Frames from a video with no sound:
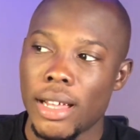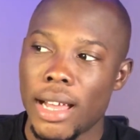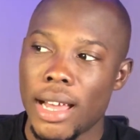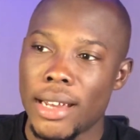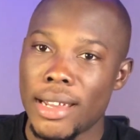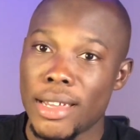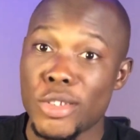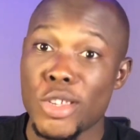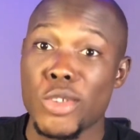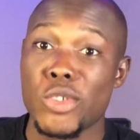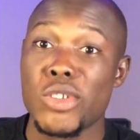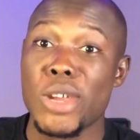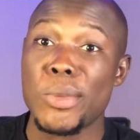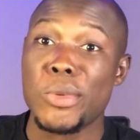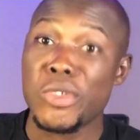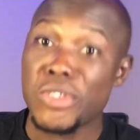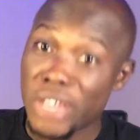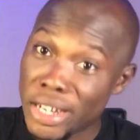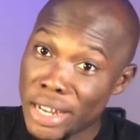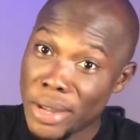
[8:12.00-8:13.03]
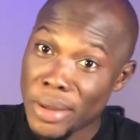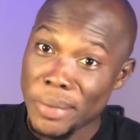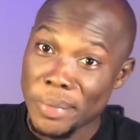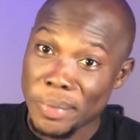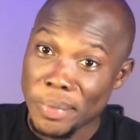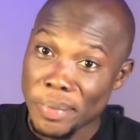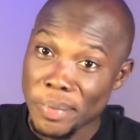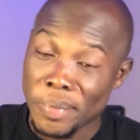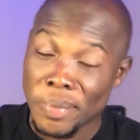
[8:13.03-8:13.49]
And subscribe to the
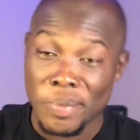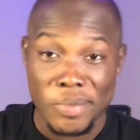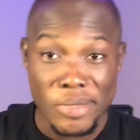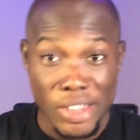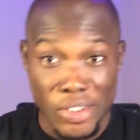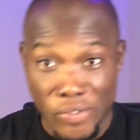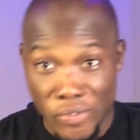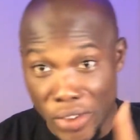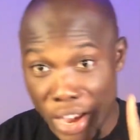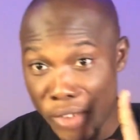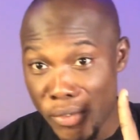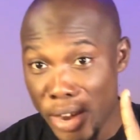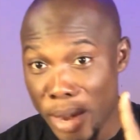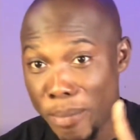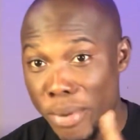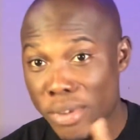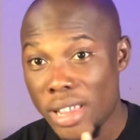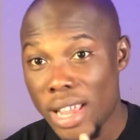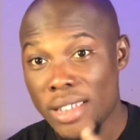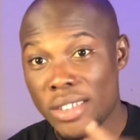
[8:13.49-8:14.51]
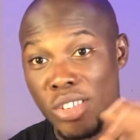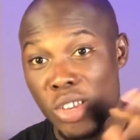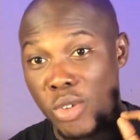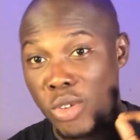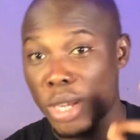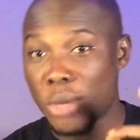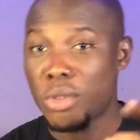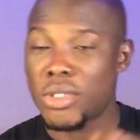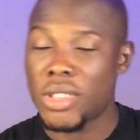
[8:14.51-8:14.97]
channel. Very, very important.
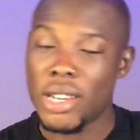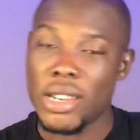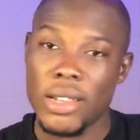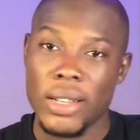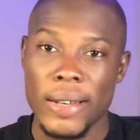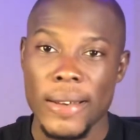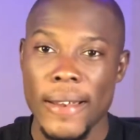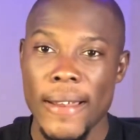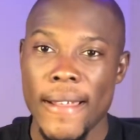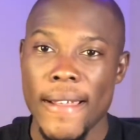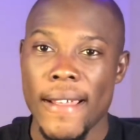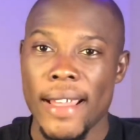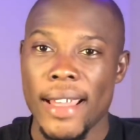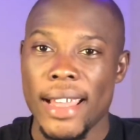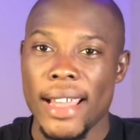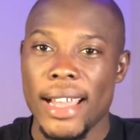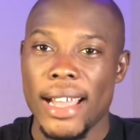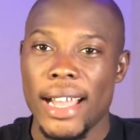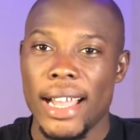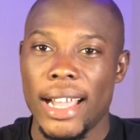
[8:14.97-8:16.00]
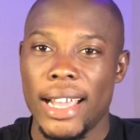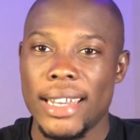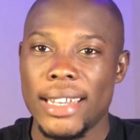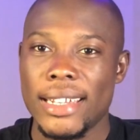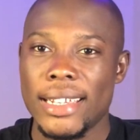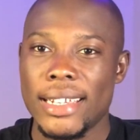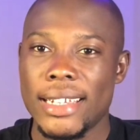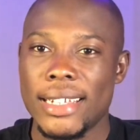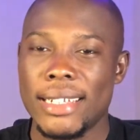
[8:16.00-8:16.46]
Subscribe to the channel.
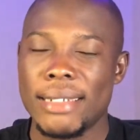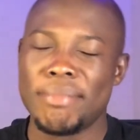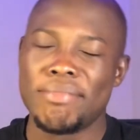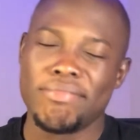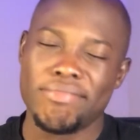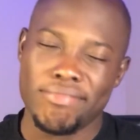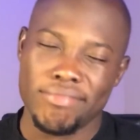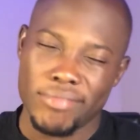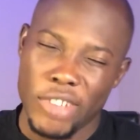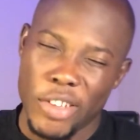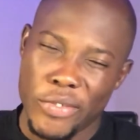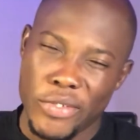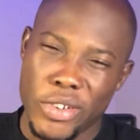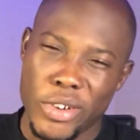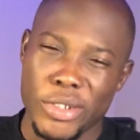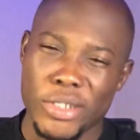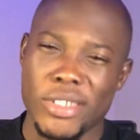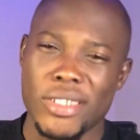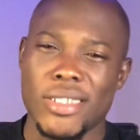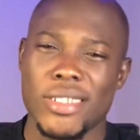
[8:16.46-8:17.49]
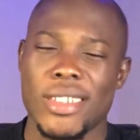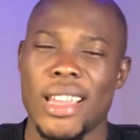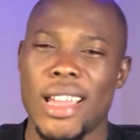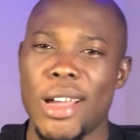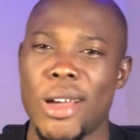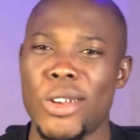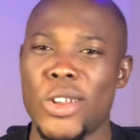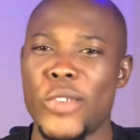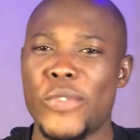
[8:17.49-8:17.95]
And of course,
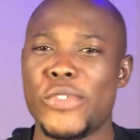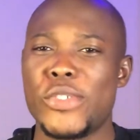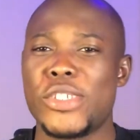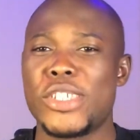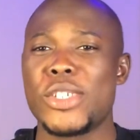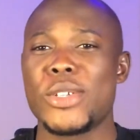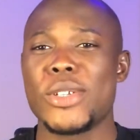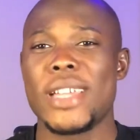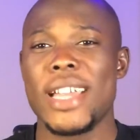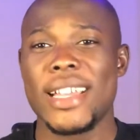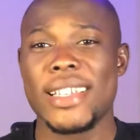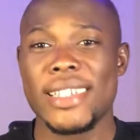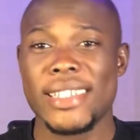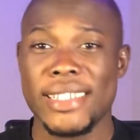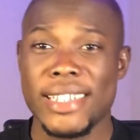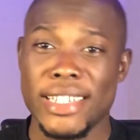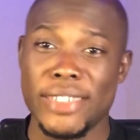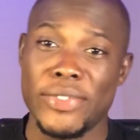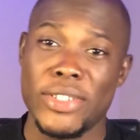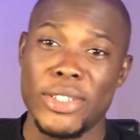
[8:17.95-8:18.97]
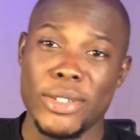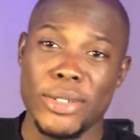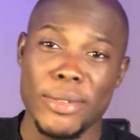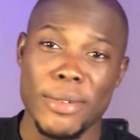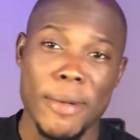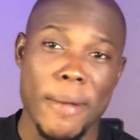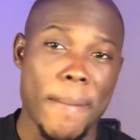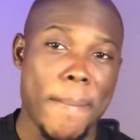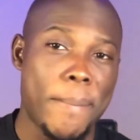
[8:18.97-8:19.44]
I'd love to see you guys in the next video.
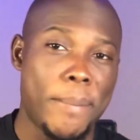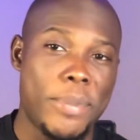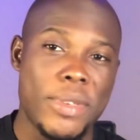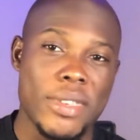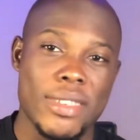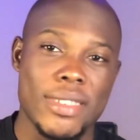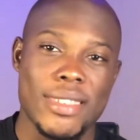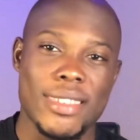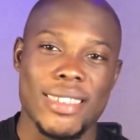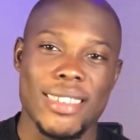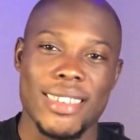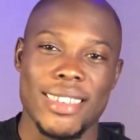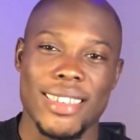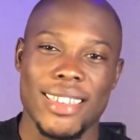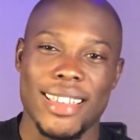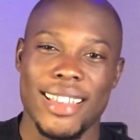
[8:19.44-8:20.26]
Peace.